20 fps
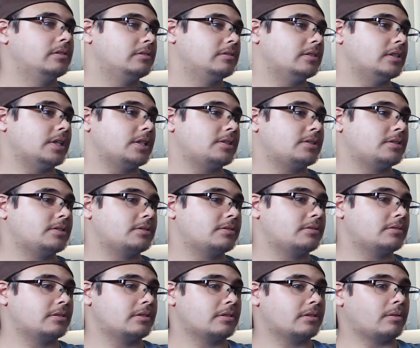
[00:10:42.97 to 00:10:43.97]
That's
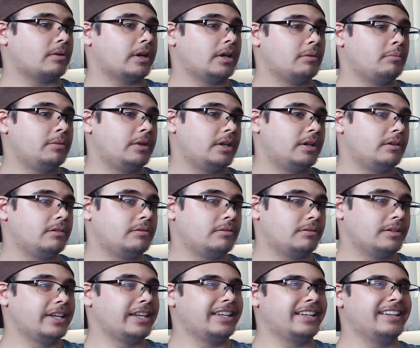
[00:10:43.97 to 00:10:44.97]
quite a bit of
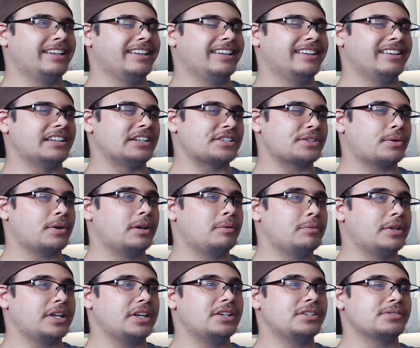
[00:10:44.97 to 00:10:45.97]
that's quite a
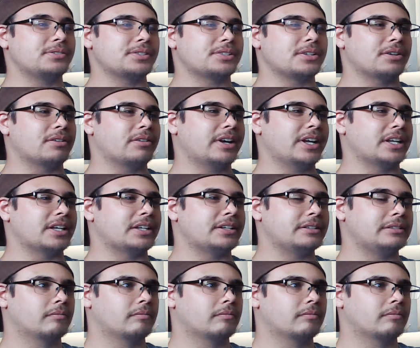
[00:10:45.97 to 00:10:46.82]
bit of interest already.